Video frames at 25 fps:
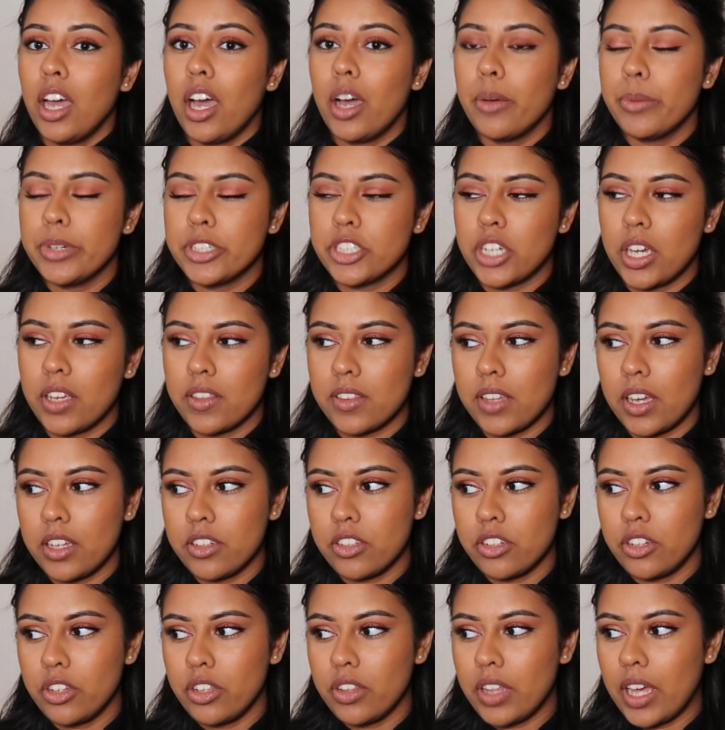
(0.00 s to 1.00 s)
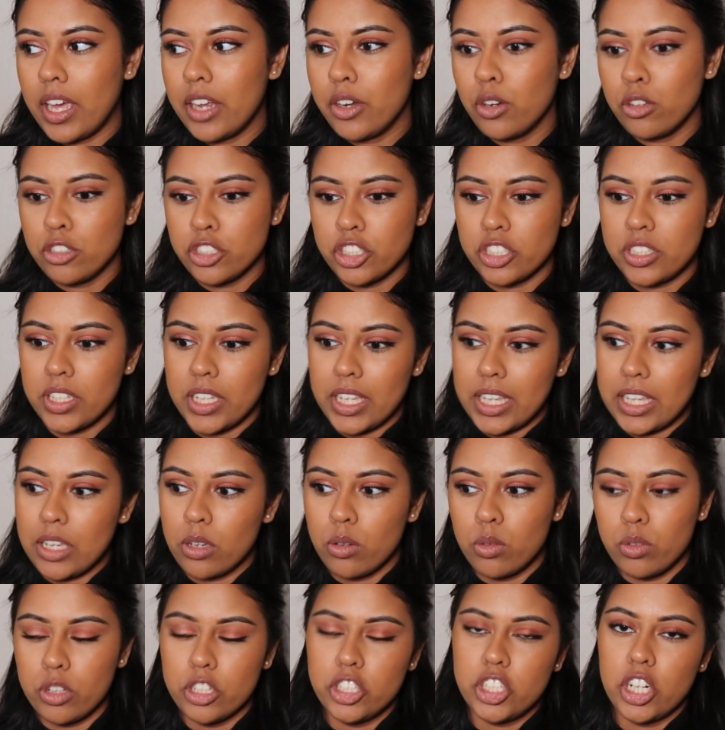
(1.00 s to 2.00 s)
I wish I started to do that and not just
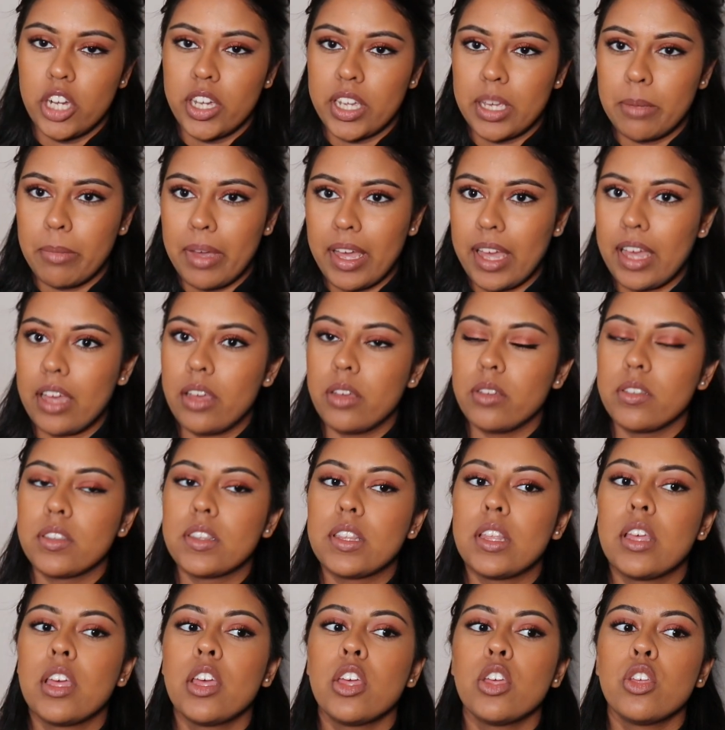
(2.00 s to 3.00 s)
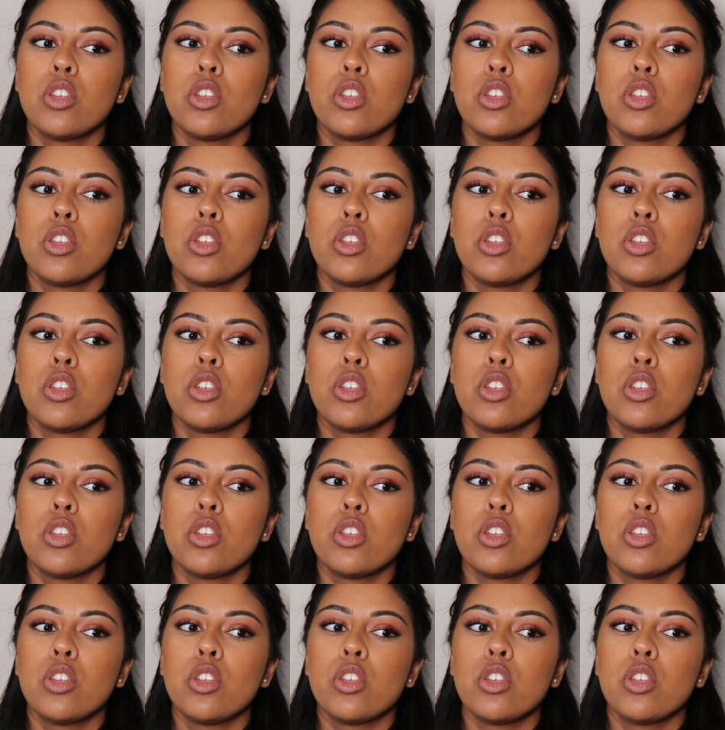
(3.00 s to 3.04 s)
eat all the junk in my house.